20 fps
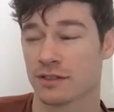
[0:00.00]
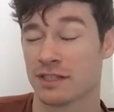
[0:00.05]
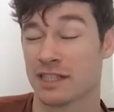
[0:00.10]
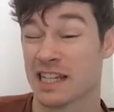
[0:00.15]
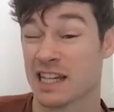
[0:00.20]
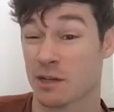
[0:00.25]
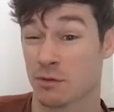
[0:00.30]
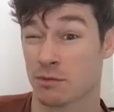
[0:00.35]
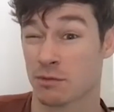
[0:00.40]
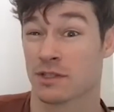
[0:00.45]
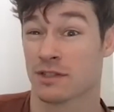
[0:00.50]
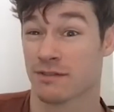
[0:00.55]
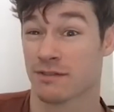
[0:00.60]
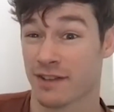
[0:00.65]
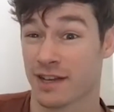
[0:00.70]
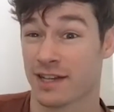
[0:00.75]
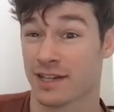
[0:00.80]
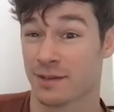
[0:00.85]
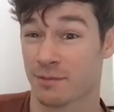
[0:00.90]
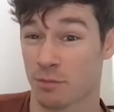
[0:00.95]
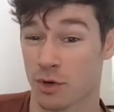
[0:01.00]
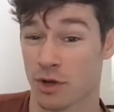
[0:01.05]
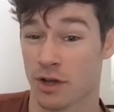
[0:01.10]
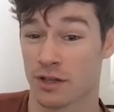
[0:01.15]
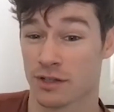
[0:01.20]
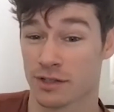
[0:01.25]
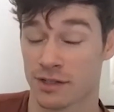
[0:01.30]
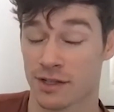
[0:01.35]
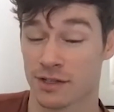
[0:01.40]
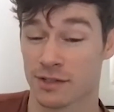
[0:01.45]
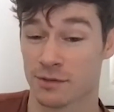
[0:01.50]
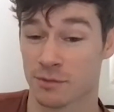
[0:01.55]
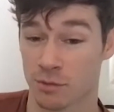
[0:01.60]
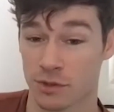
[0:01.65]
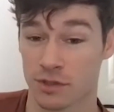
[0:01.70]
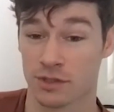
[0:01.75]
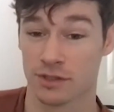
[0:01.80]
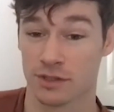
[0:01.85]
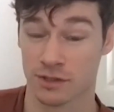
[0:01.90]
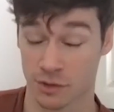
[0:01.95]
the vetting process.
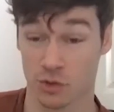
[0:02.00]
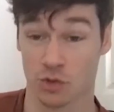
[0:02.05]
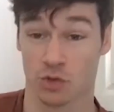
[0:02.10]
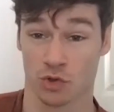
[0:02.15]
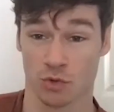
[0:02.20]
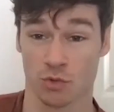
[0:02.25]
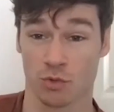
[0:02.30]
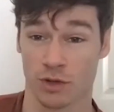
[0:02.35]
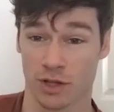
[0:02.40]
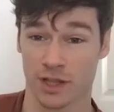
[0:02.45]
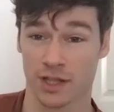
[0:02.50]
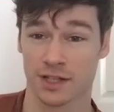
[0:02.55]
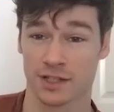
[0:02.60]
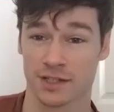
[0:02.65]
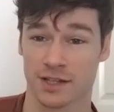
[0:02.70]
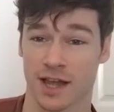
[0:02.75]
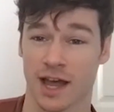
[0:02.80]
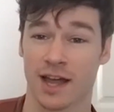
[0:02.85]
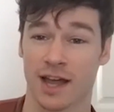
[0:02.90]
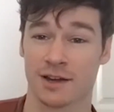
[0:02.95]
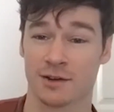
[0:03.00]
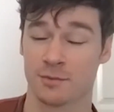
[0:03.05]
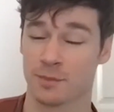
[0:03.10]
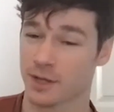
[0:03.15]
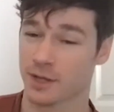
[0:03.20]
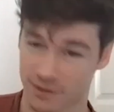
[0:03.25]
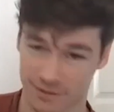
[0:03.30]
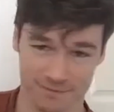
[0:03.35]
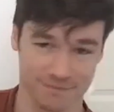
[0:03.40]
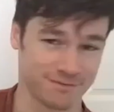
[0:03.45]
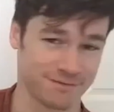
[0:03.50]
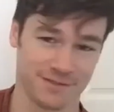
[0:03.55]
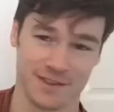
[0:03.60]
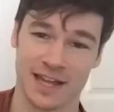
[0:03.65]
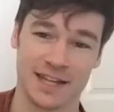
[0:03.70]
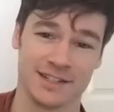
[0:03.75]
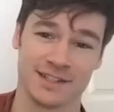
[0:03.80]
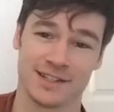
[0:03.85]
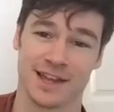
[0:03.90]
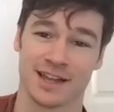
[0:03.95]
Was, you're willing to hire me?
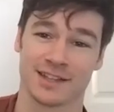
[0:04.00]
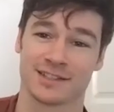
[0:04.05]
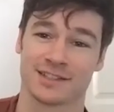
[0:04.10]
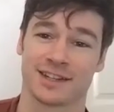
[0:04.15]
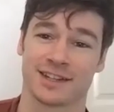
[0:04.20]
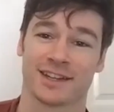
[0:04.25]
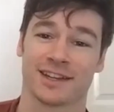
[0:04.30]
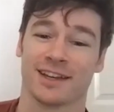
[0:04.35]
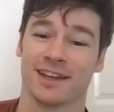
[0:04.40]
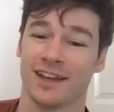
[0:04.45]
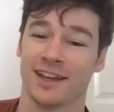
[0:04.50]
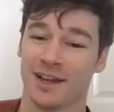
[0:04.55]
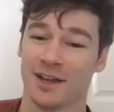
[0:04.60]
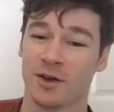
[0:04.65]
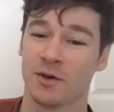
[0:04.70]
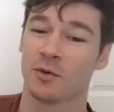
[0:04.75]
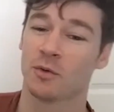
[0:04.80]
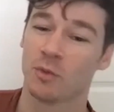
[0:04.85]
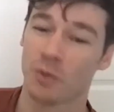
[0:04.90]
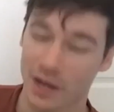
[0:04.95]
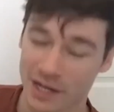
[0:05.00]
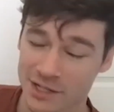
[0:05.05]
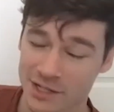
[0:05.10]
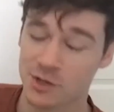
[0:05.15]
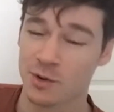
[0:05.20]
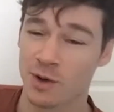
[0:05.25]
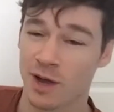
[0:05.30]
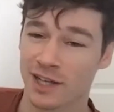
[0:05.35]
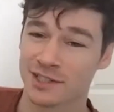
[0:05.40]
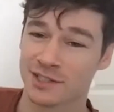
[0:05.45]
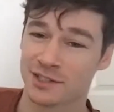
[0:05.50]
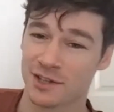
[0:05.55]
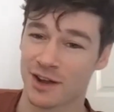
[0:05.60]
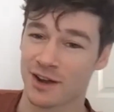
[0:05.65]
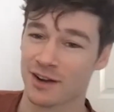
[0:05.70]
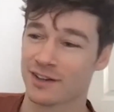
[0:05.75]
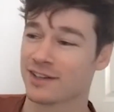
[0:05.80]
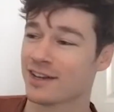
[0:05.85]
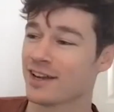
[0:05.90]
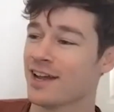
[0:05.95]
Fantastic. When do I
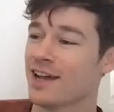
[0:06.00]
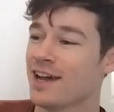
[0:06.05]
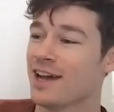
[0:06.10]
start?